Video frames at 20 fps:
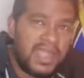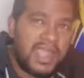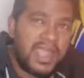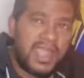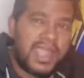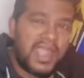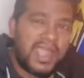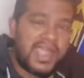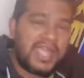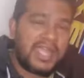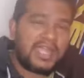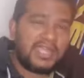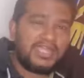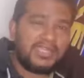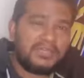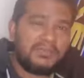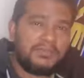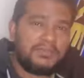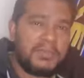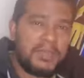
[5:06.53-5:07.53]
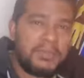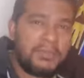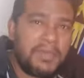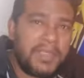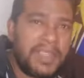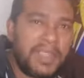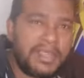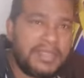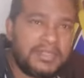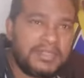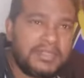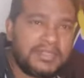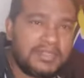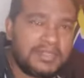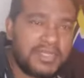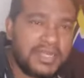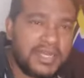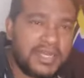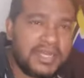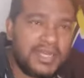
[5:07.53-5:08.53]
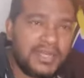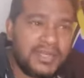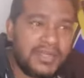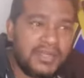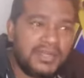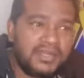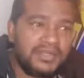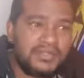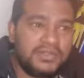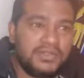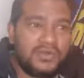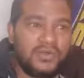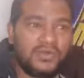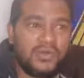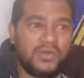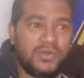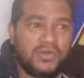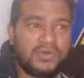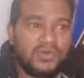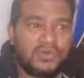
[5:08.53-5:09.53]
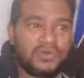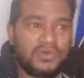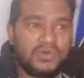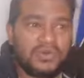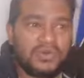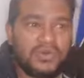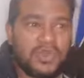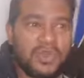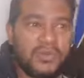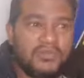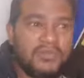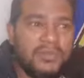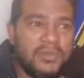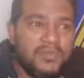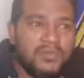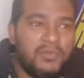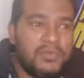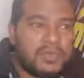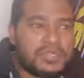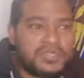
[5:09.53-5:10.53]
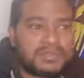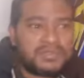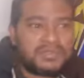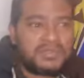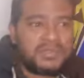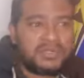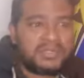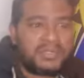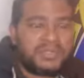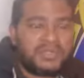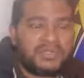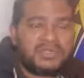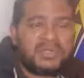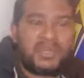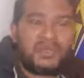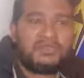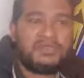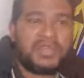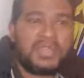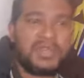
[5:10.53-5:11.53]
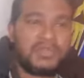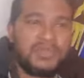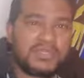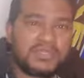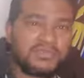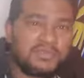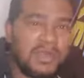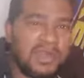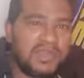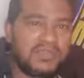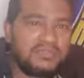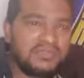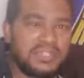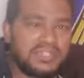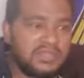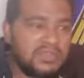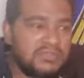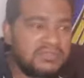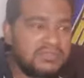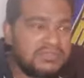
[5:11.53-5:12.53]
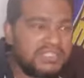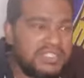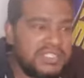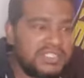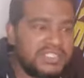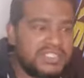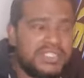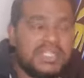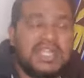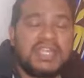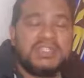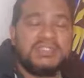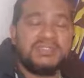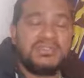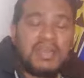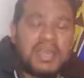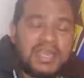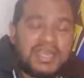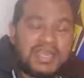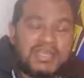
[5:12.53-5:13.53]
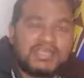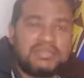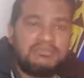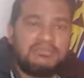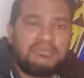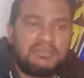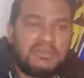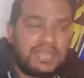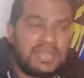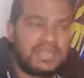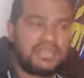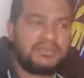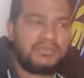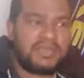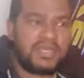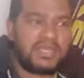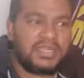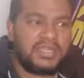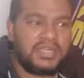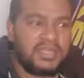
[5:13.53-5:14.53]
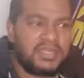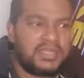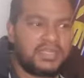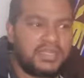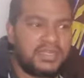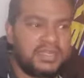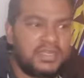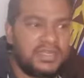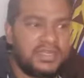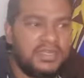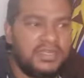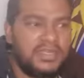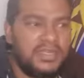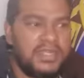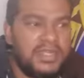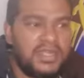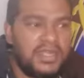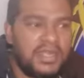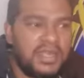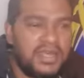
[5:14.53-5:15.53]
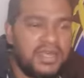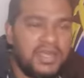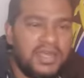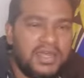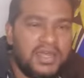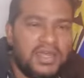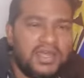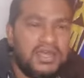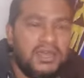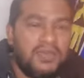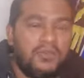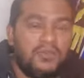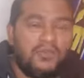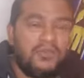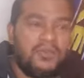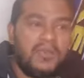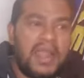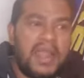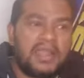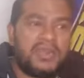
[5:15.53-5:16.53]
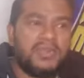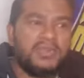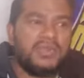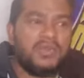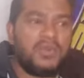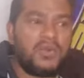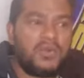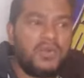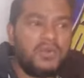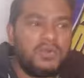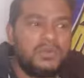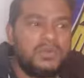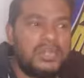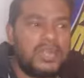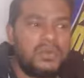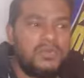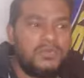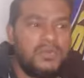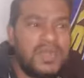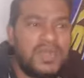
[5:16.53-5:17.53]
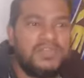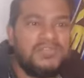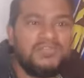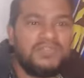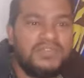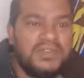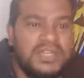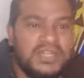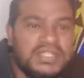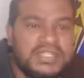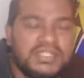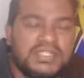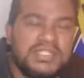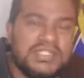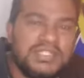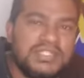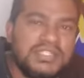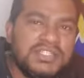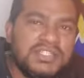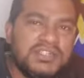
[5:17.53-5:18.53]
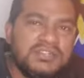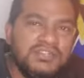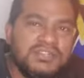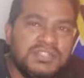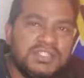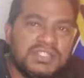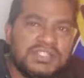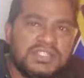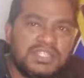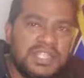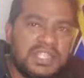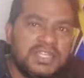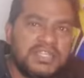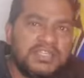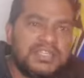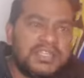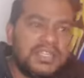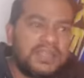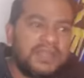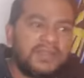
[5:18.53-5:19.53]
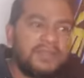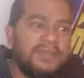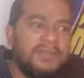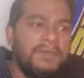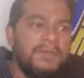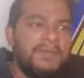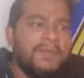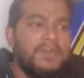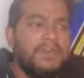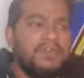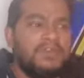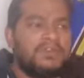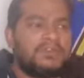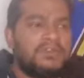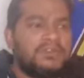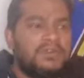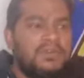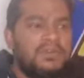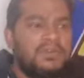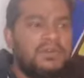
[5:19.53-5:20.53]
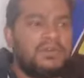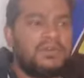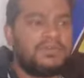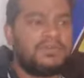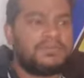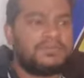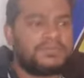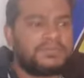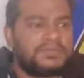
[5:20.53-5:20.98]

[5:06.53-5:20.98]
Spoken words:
and my man Rob Nick was part of that conversation, as well as many well-known and well-versed drifters in there. So